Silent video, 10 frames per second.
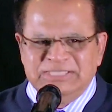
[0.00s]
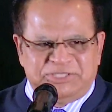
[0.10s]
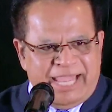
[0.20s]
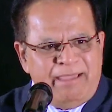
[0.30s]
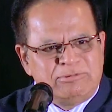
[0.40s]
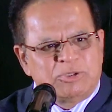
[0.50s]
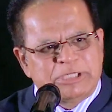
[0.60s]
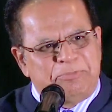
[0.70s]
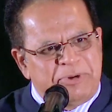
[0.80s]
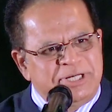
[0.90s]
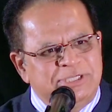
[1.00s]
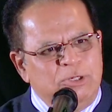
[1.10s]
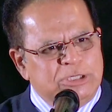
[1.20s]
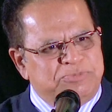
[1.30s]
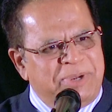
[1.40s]
James was a person
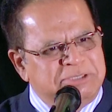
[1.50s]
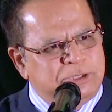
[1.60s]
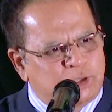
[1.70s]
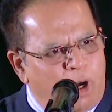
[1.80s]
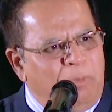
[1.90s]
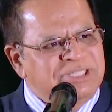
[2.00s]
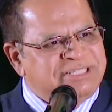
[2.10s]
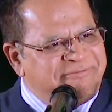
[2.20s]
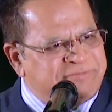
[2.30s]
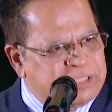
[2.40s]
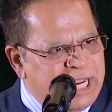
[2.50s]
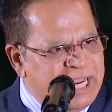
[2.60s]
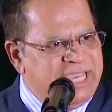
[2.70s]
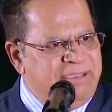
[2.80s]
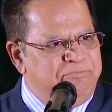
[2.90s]
who spent so much of
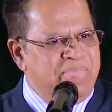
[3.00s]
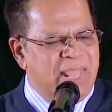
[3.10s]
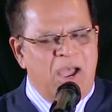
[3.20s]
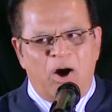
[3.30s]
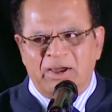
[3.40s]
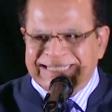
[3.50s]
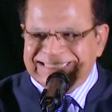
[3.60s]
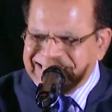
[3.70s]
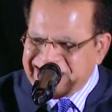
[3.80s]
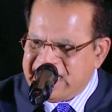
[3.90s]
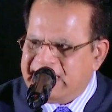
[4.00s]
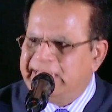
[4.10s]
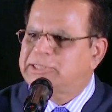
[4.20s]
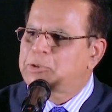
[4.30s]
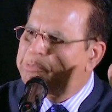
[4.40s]
time on his
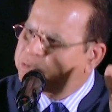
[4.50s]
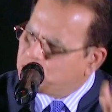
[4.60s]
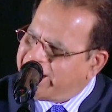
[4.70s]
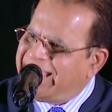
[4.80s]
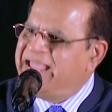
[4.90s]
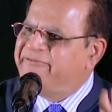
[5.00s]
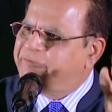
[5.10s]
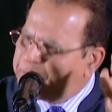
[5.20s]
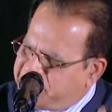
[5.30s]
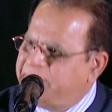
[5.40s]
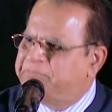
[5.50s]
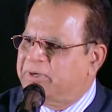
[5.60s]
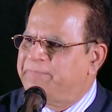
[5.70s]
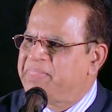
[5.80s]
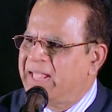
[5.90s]
knees praying for
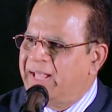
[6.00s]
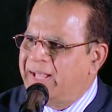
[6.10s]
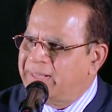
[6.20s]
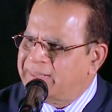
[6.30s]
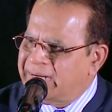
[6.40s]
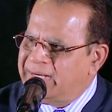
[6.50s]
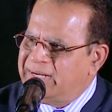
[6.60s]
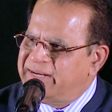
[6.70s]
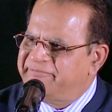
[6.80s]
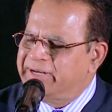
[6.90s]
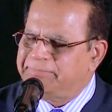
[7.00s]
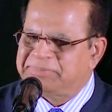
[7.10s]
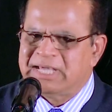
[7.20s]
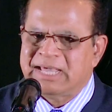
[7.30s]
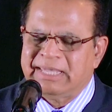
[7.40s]
people that he
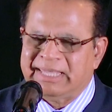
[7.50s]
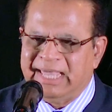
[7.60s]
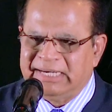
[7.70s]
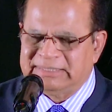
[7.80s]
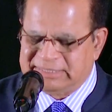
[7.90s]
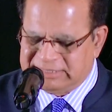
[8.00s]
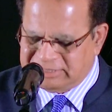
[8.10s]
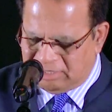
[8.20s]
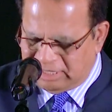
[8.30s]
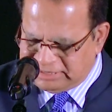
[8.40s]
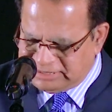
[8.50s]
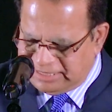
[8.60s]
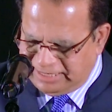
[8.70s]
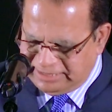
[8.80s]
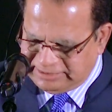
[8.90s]
developed calluses on his
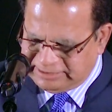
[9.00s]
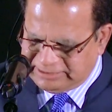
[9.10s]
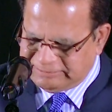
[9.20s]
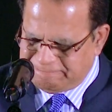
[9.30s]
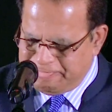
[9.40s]
knees.